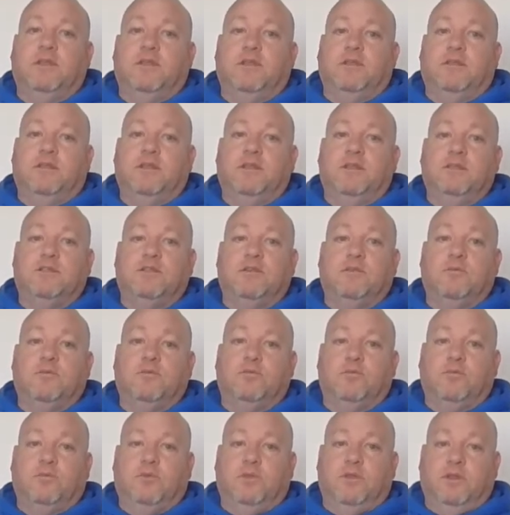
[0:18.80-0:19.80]
These are
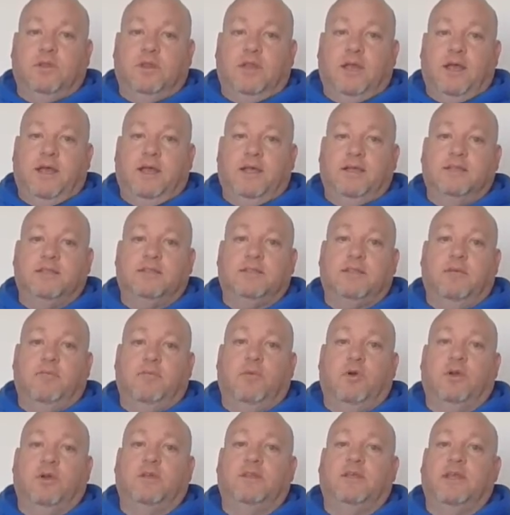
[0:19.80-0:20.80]
the lines that
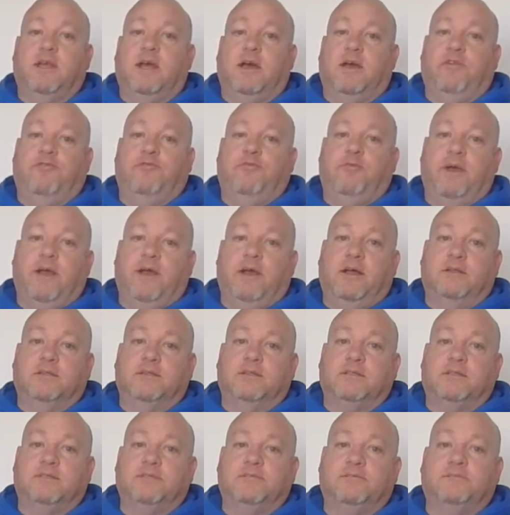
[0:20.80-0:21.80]
mark the out of
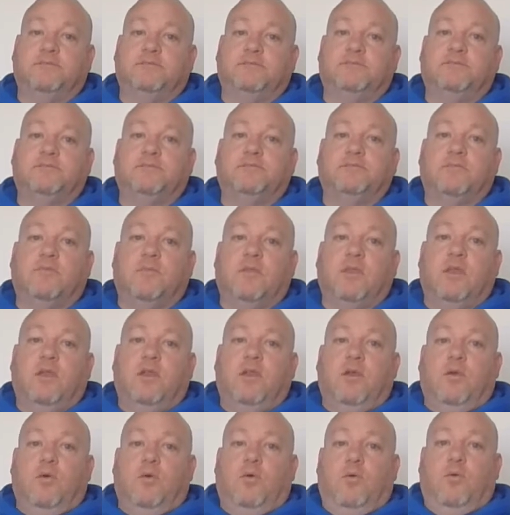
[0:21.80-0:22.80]
bounds.
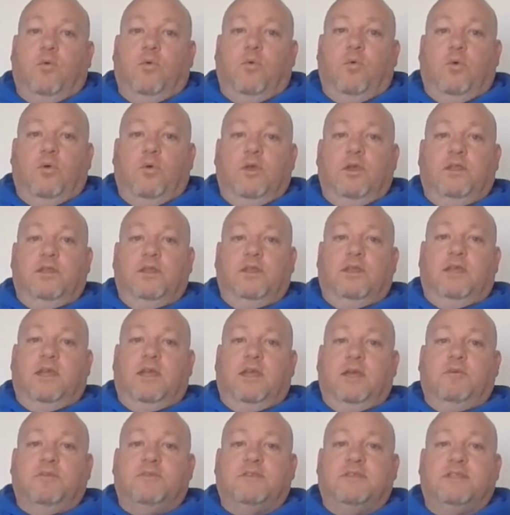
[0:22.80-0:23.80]
In the
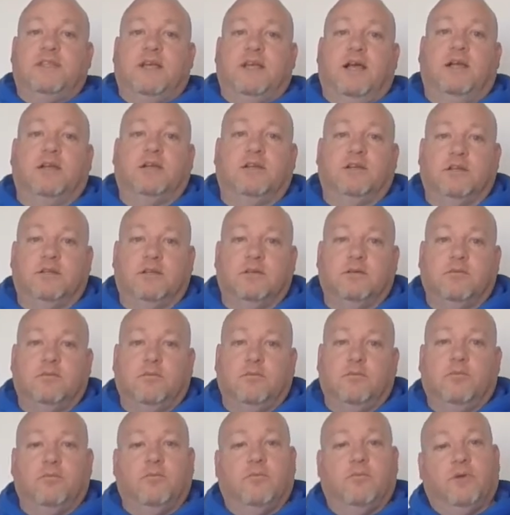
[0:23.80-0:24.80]
game of soccer,
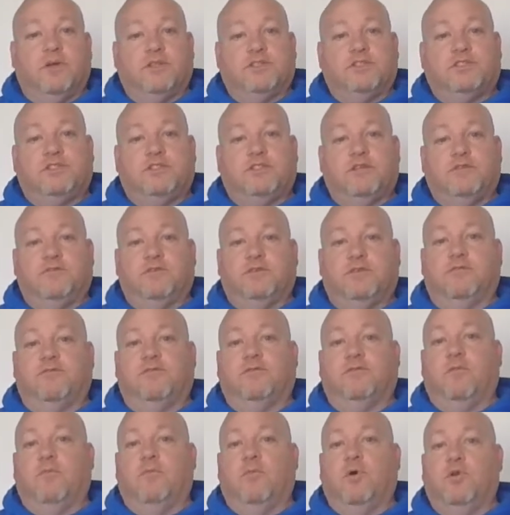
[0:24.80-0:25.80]
much different
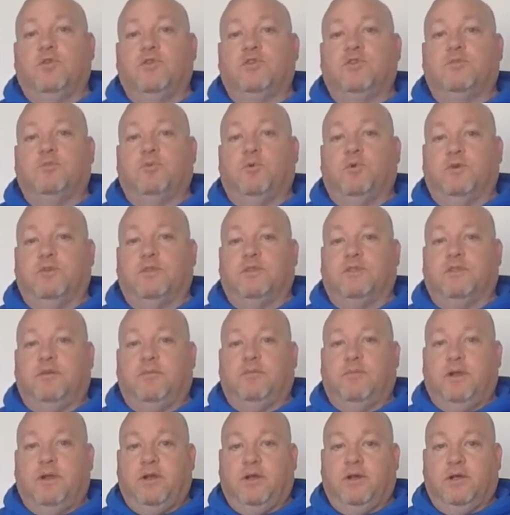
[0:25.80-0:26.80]
from most sports in
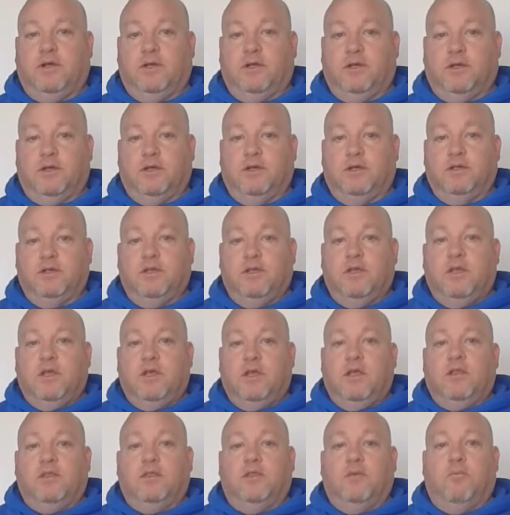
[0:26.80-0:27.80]
America,
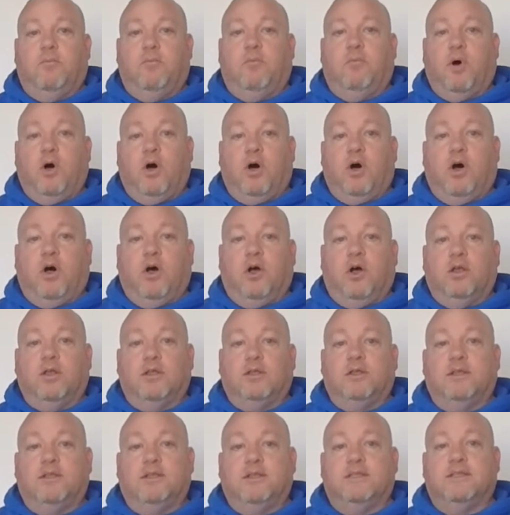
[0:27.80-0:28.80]
the ball
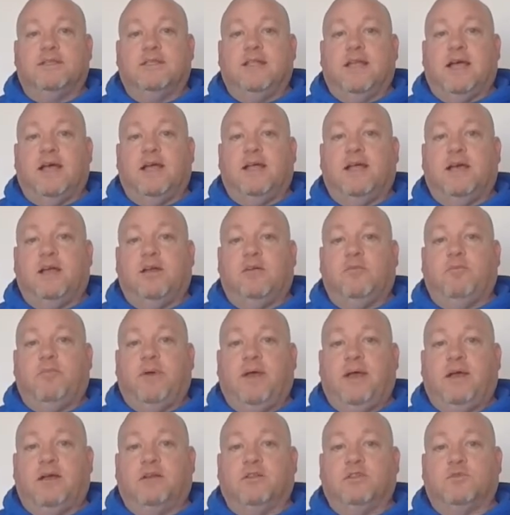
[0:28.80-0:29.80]
is not out of
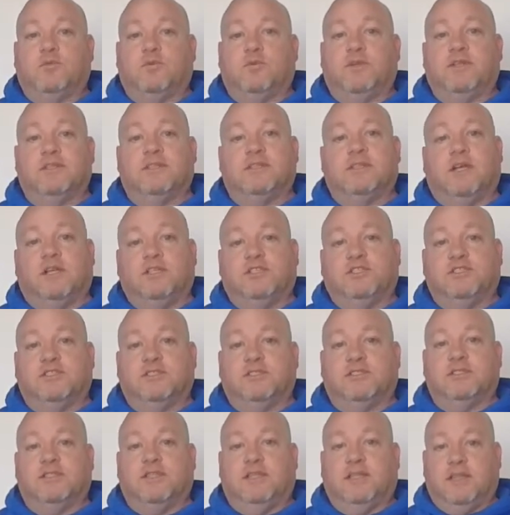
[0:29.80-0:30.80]
bounds when it
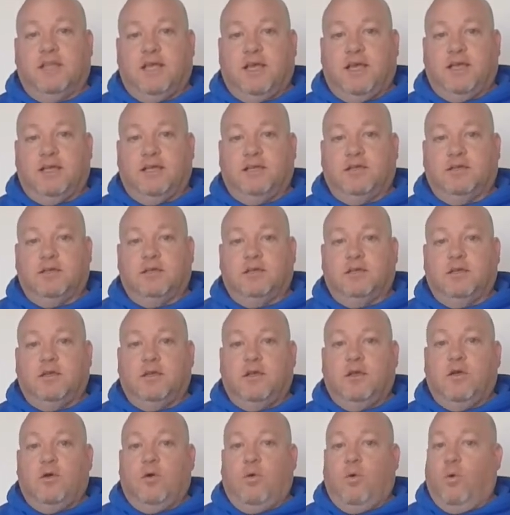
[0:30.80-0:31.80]
touches the line,
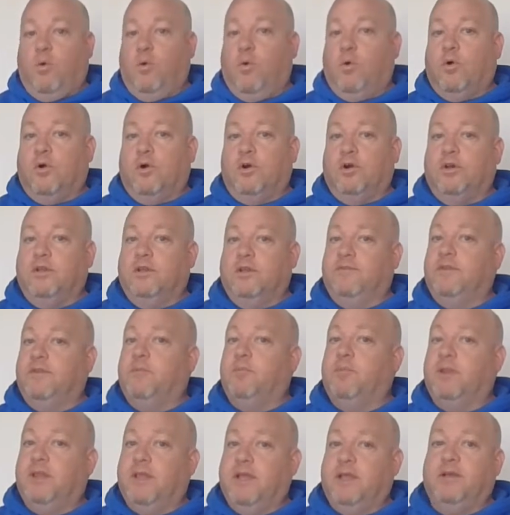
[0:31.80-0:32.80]
or if the
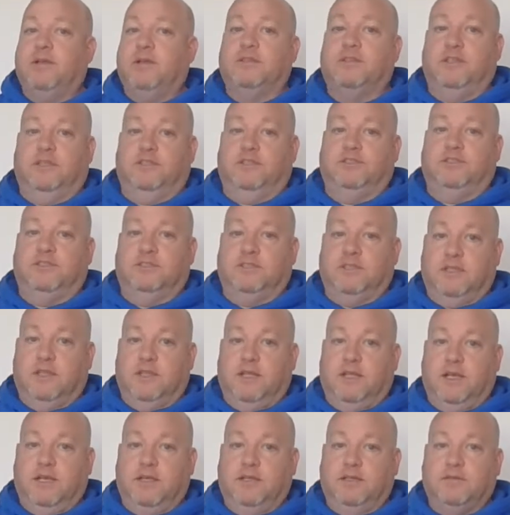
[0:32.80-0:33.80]
player touches the
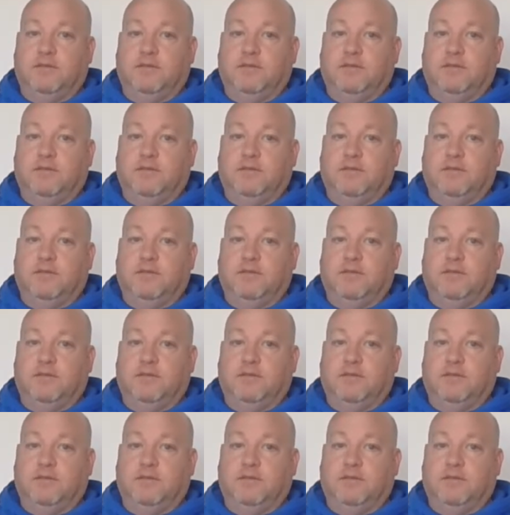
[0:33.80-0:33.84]
line.